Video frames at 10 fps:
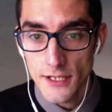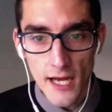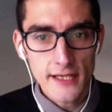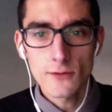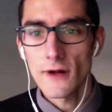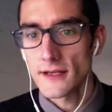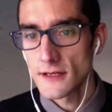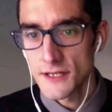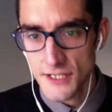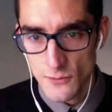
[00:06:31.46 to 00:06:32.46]
Yaqui
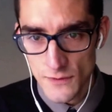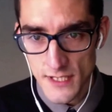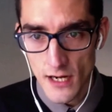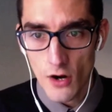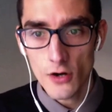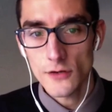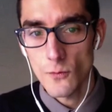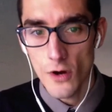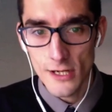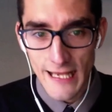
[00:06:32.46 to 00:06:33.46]
recognition was a hard
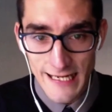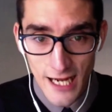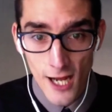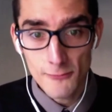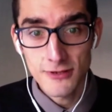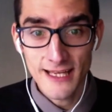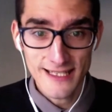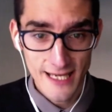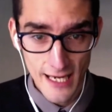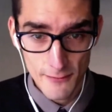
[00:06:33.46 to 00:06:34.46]
one and
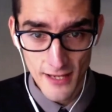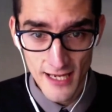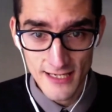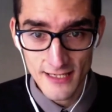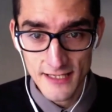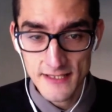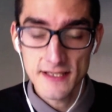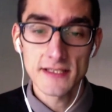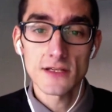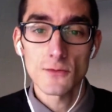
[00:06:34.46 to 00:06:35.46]
complex campaign,
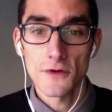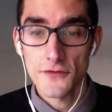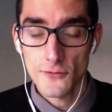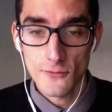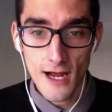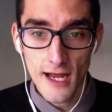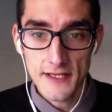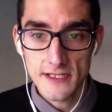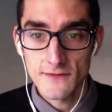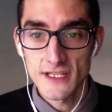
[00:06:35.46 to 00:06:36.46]
consistent with the
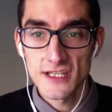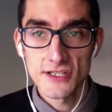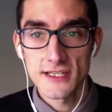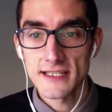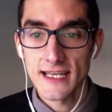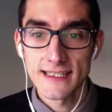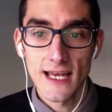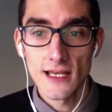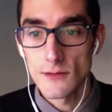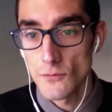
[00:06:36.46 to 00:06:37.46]
rise of indigenous
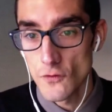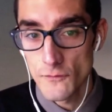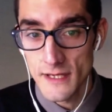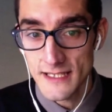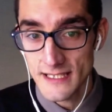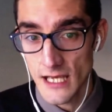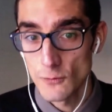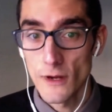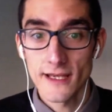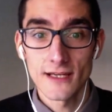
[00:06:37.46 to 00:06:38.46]
identity movements
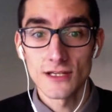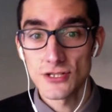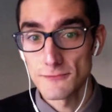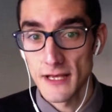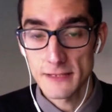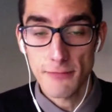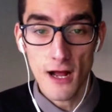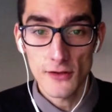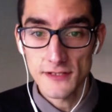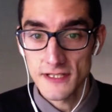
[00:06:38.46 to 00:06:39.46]
and recognition based
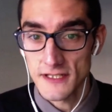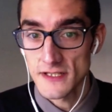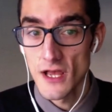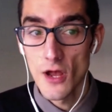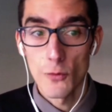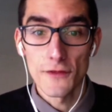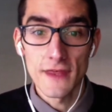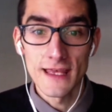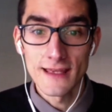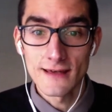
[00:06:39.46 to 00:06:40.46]
politics
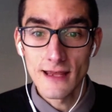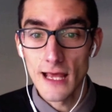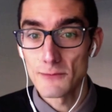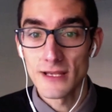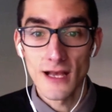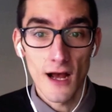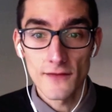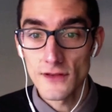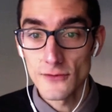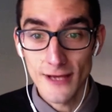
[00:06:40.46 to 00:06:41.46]
within and
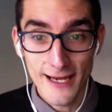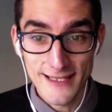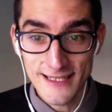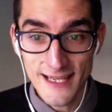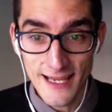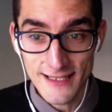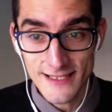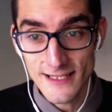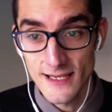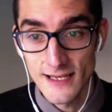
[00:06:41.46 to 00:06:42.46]
beyond the United
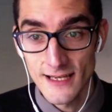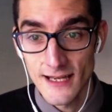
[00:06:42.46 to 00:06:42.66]
States.